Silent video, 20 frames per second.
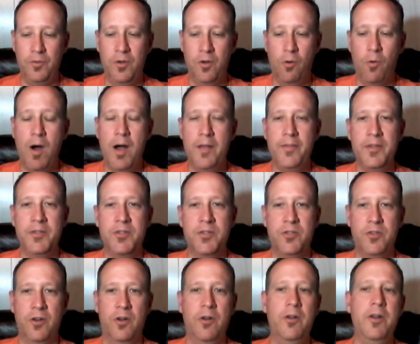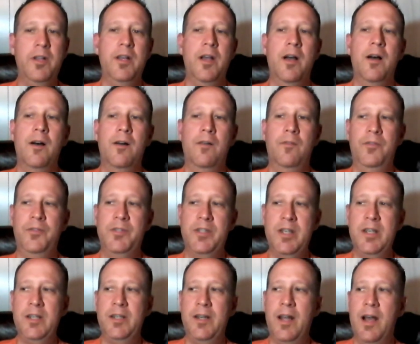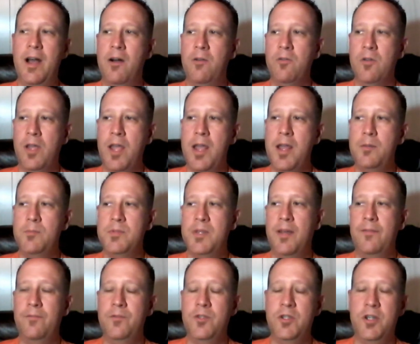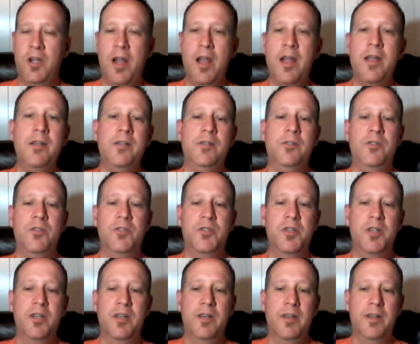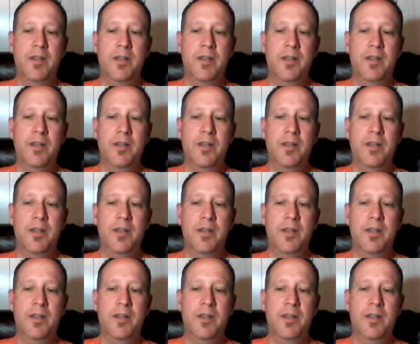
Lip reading: go on this journey of seeing how games have changed,